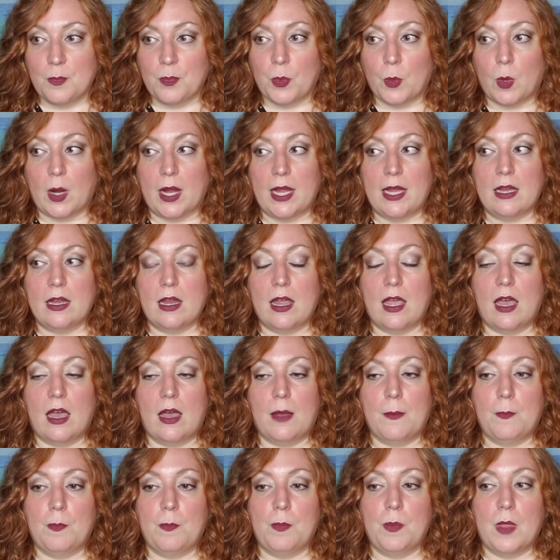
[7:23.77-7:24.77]
right?
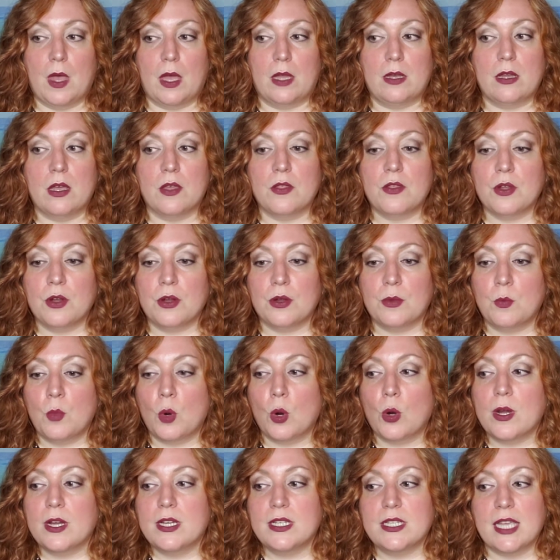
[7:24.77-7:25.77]

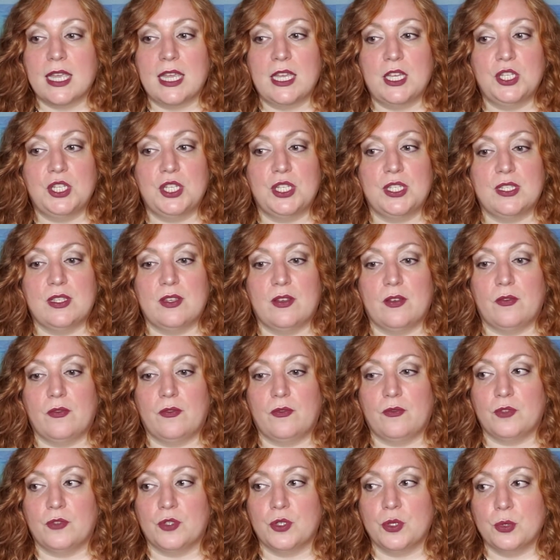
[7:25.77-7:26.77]
More indications
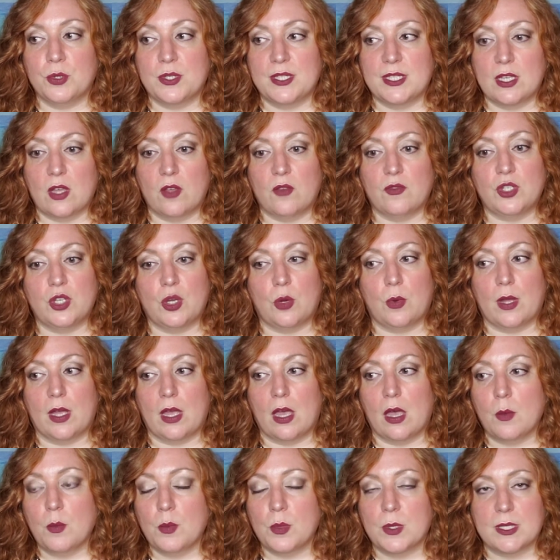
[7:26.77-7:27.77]
of true self showing
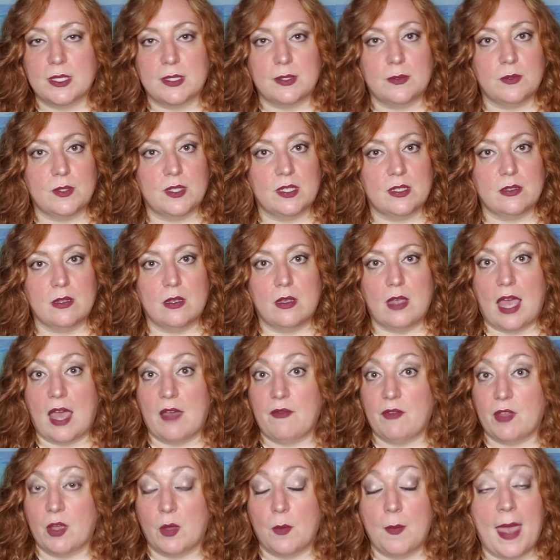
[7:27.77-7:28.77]
up is
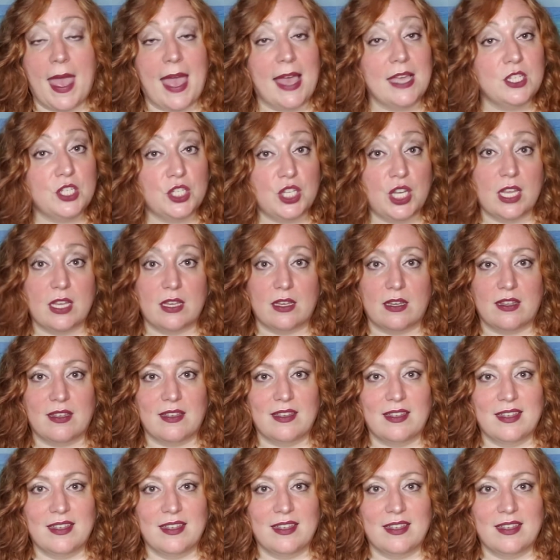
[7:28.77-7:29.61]
having compassion,